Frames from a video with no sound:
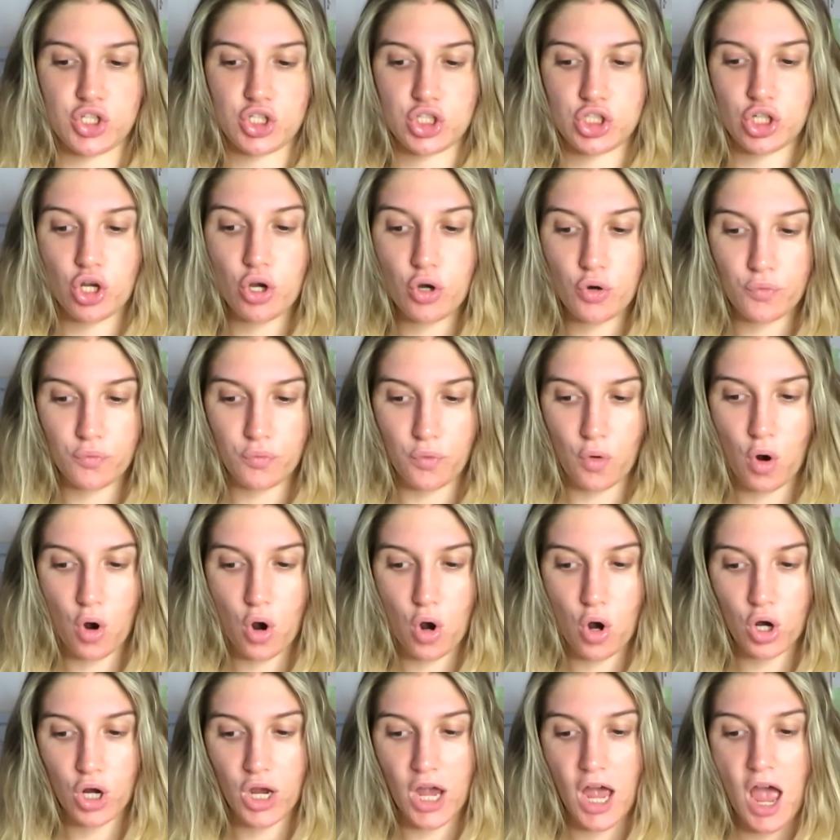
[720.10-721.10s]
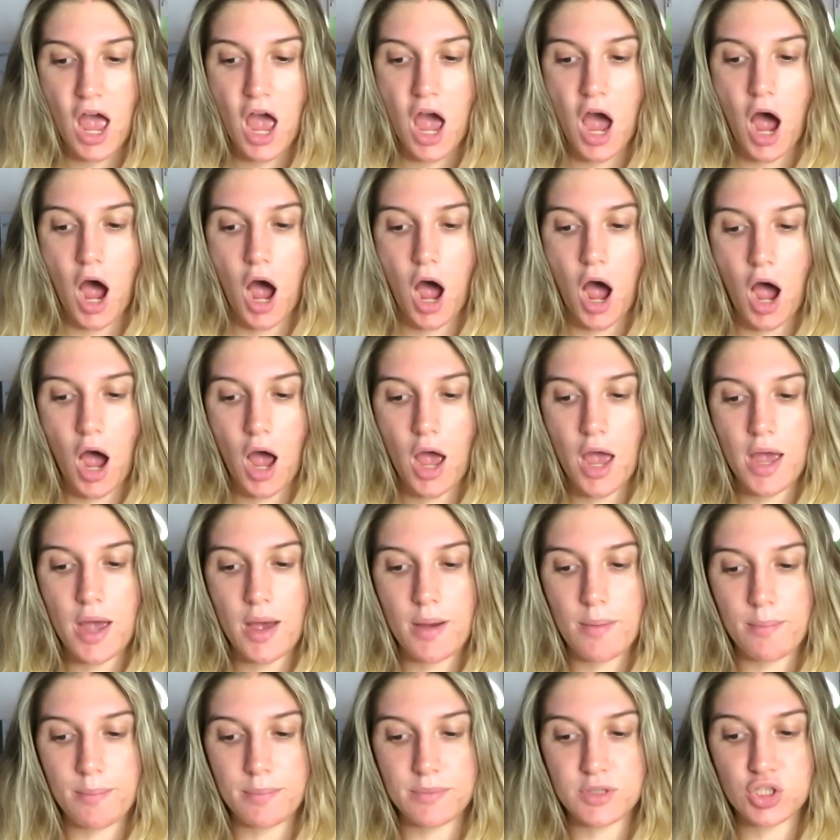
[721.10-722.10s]
so wrong, I
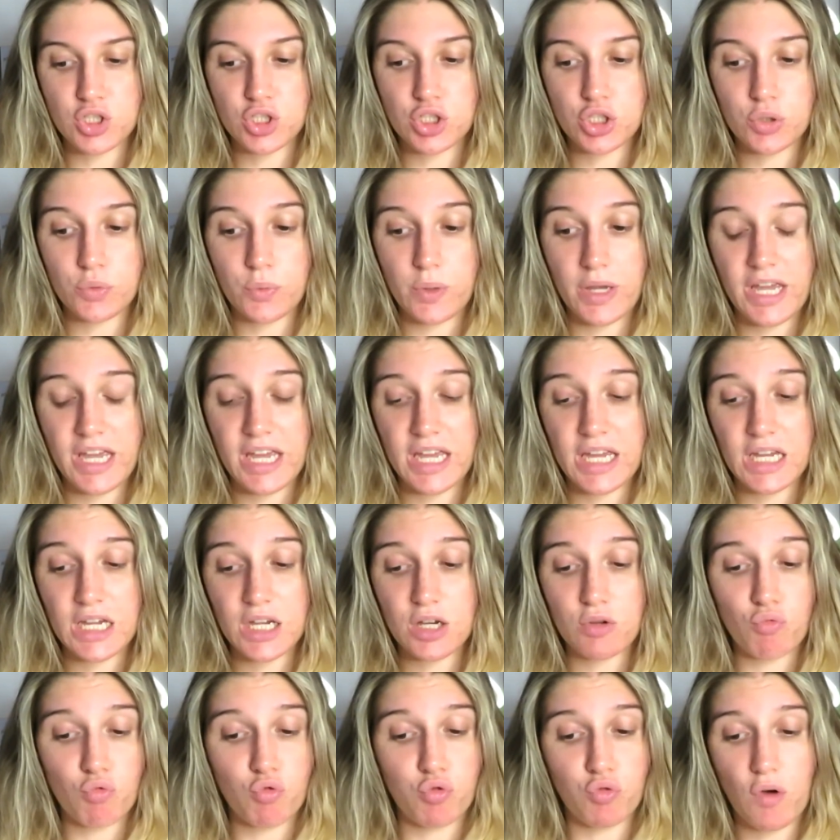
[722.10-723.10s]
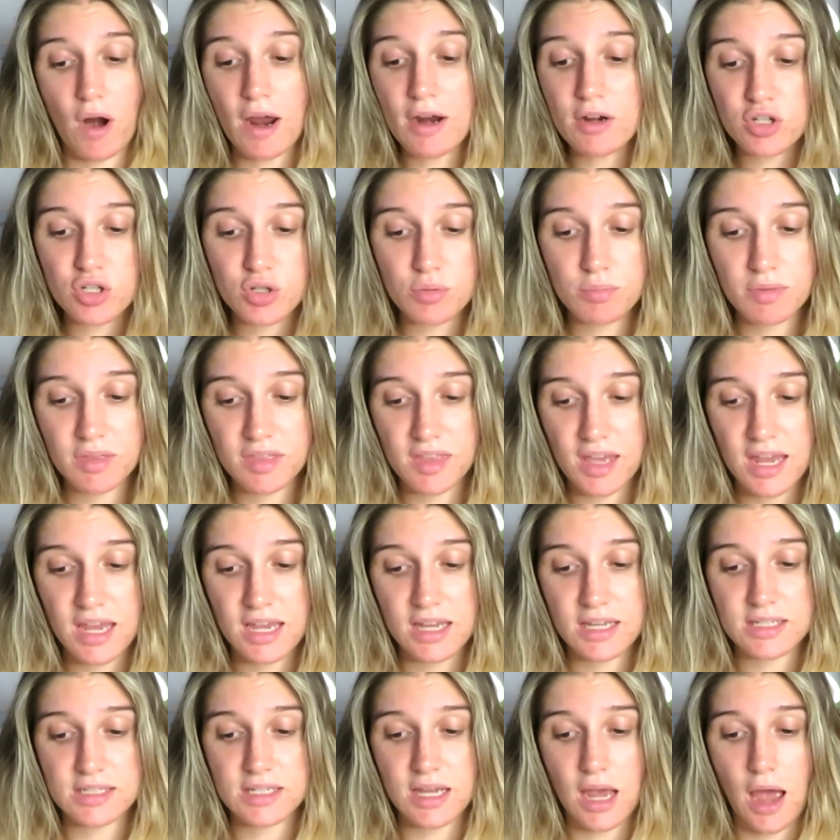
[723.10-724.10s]
am doing random
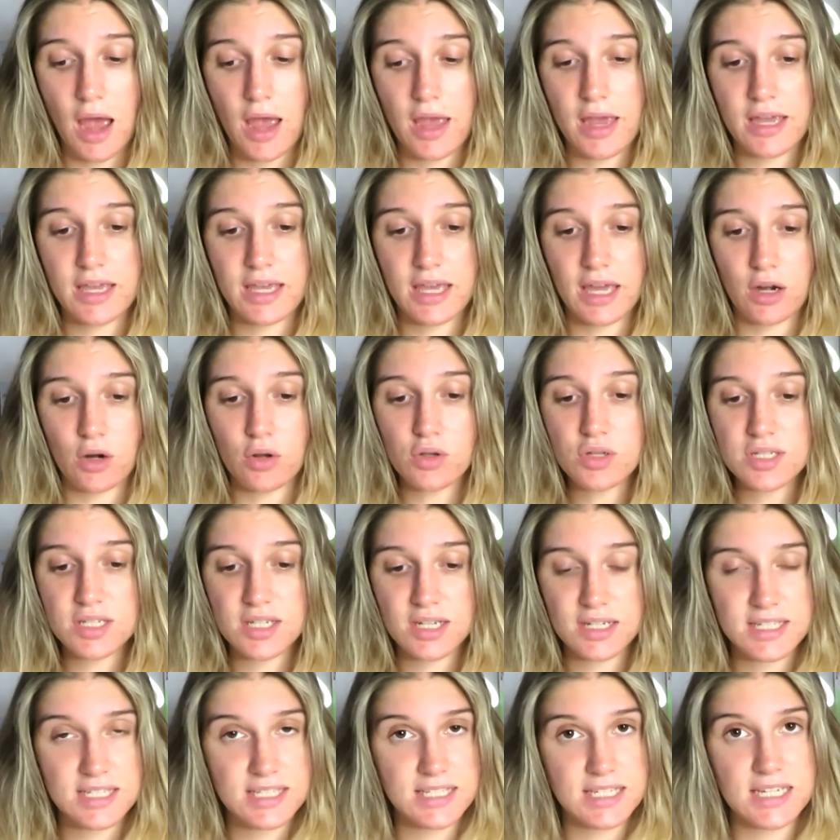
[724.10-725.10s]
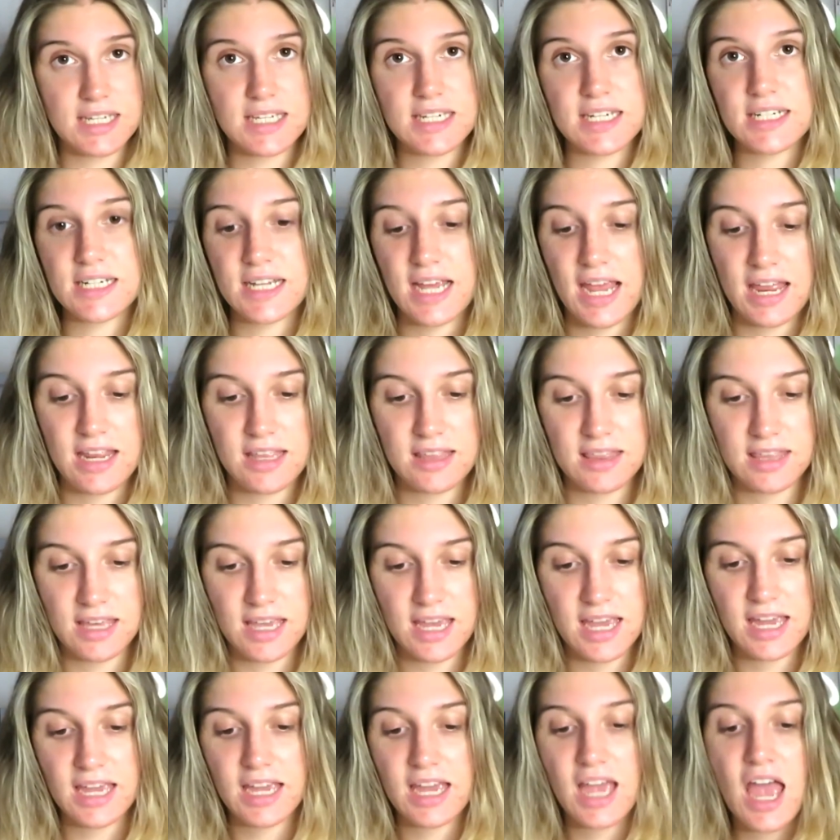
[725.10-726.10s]
things, I cannot succeed at
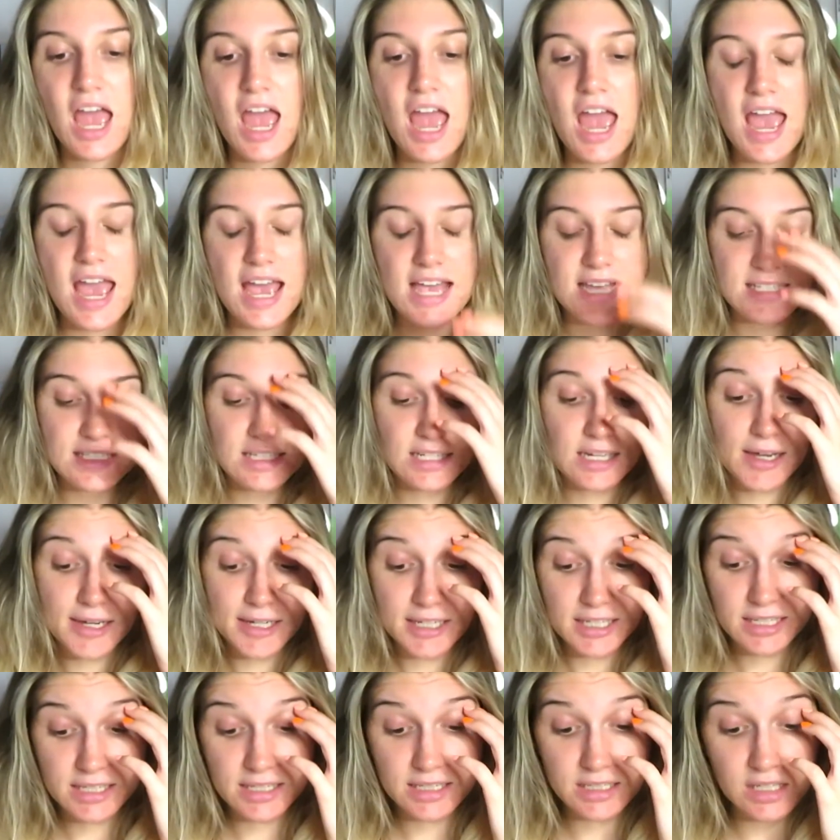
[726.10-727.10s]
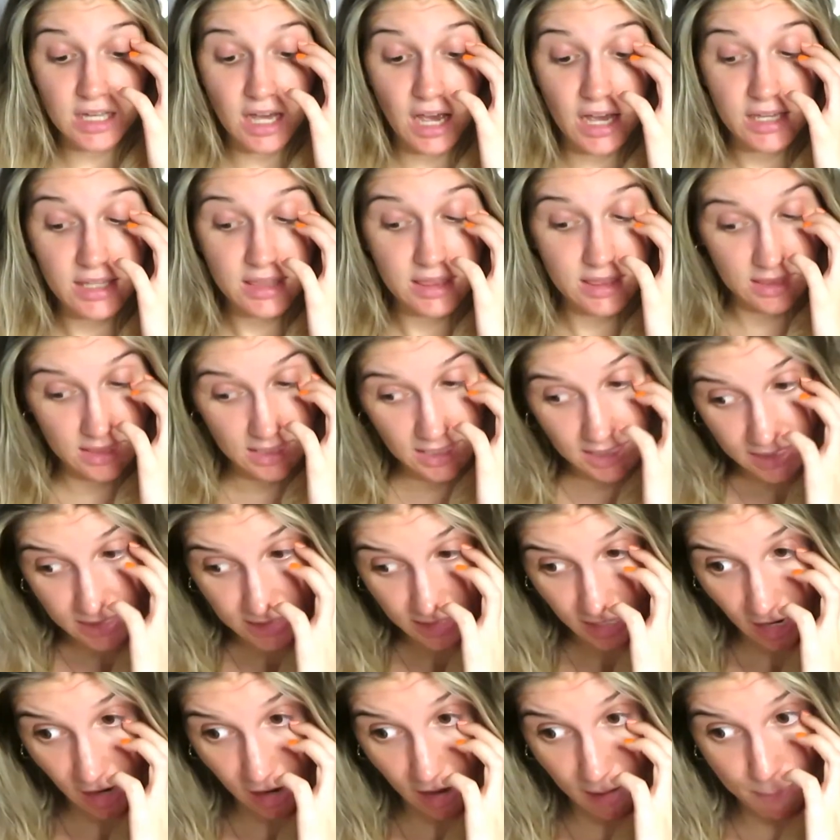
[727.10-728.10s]
anything. It's like, I
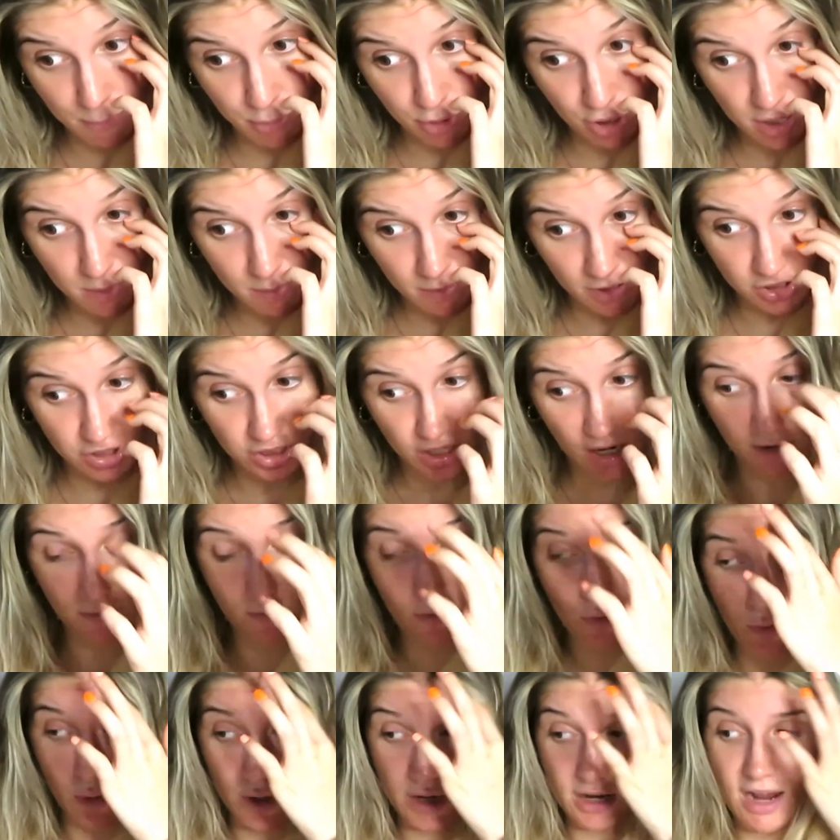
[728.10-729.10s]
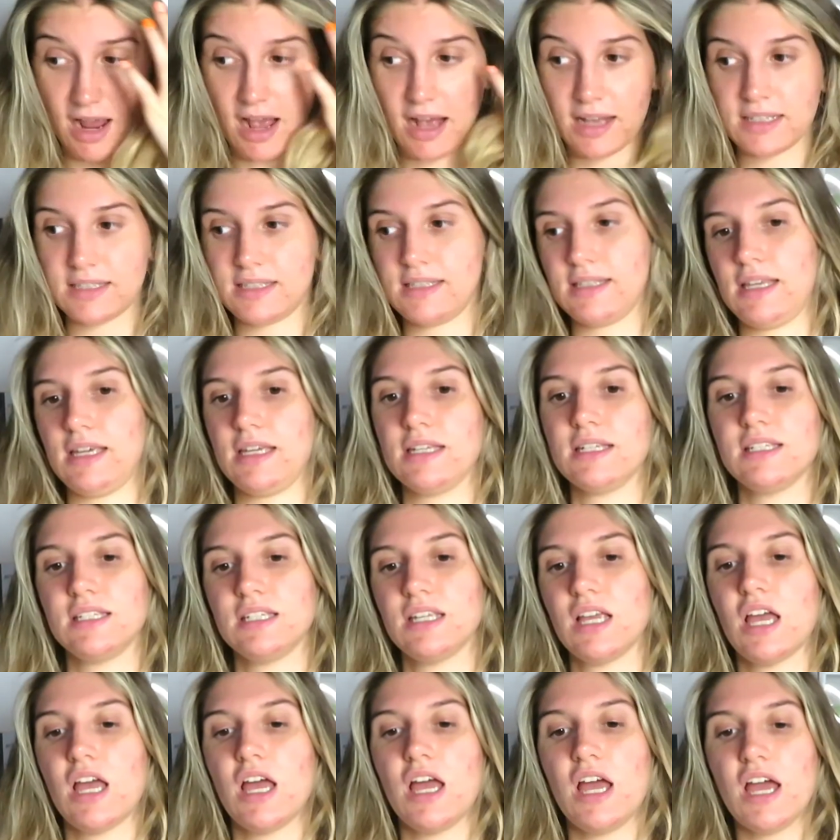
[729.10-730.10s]
think that pretty much everyone has
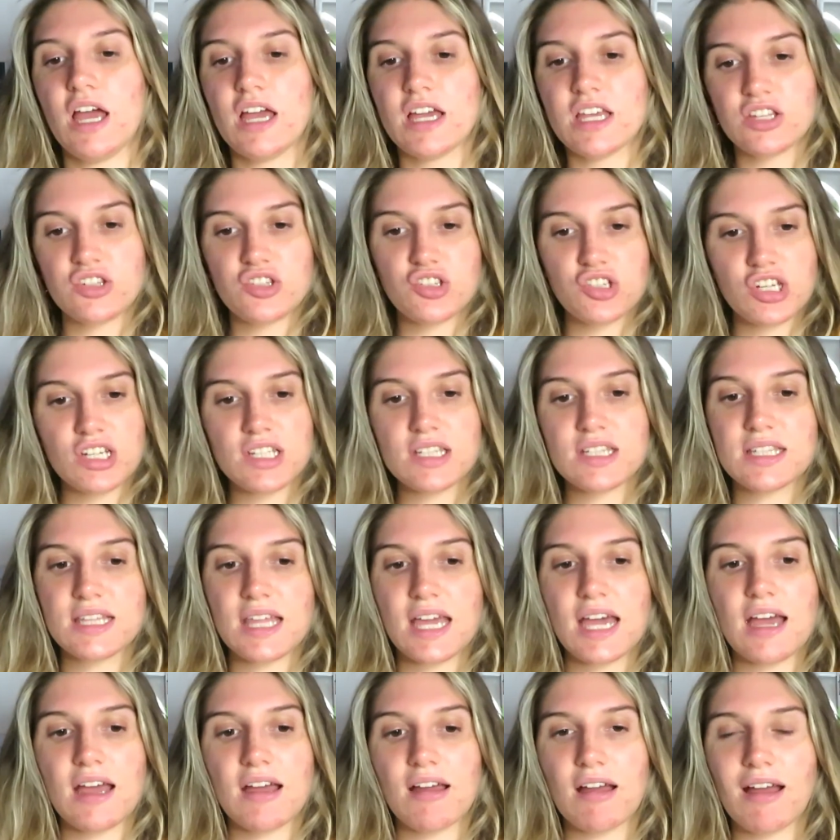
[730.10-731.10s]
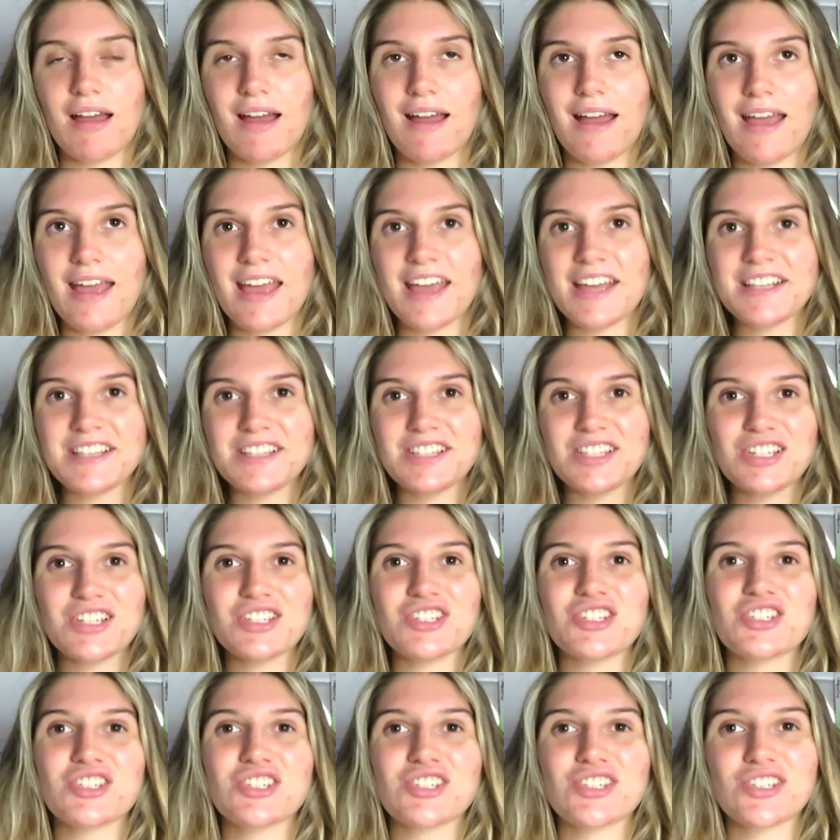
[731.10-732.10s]
this. It's just that it's
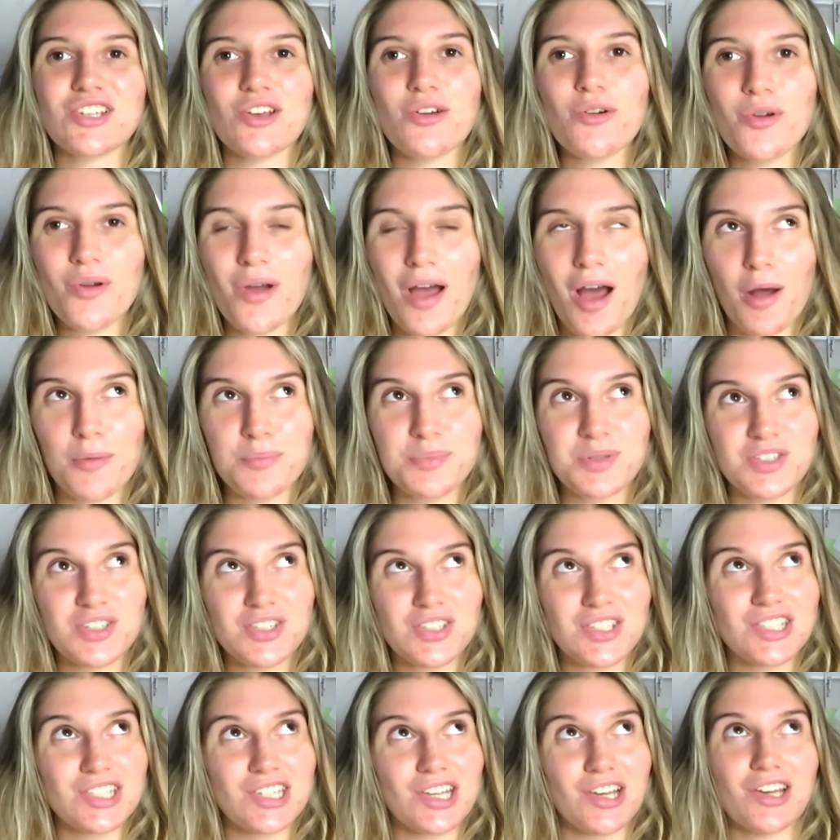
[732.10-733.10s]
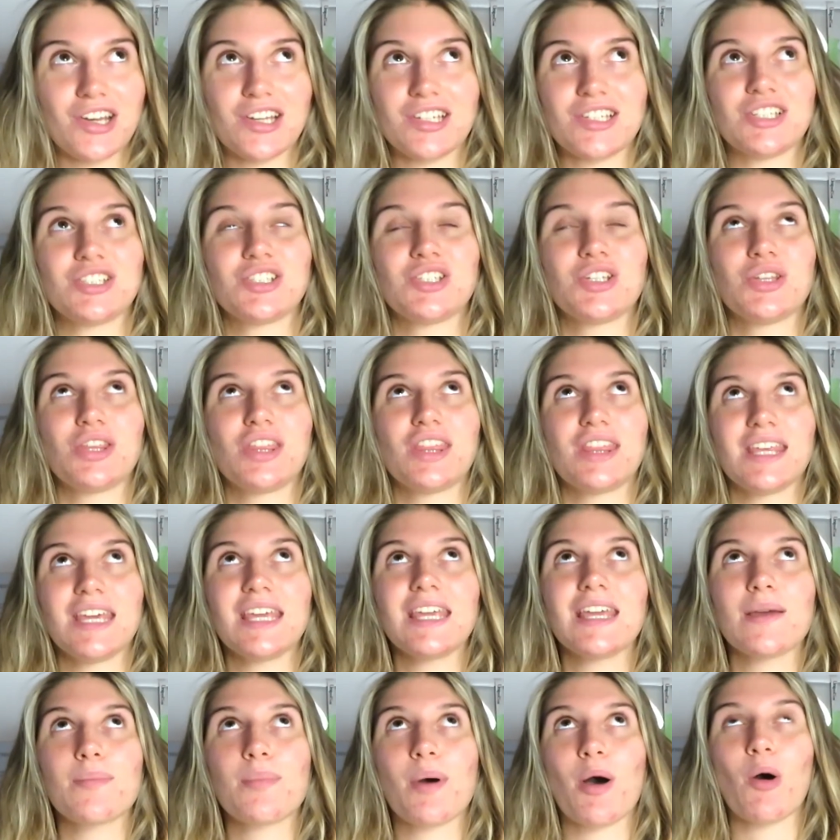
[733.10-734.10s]
so absurd to
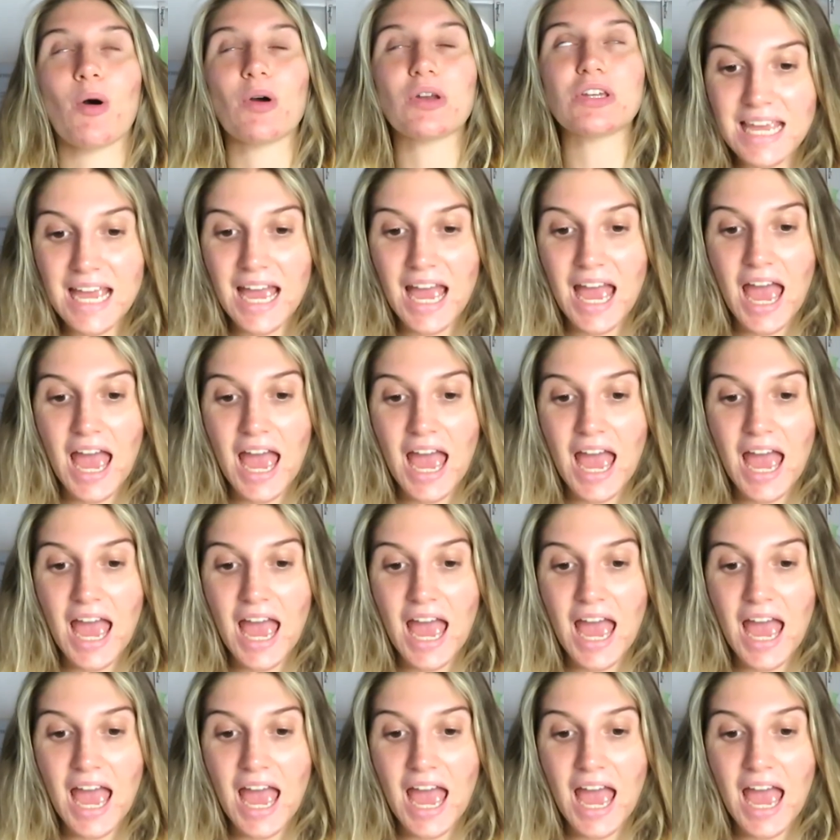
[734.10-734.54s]
think about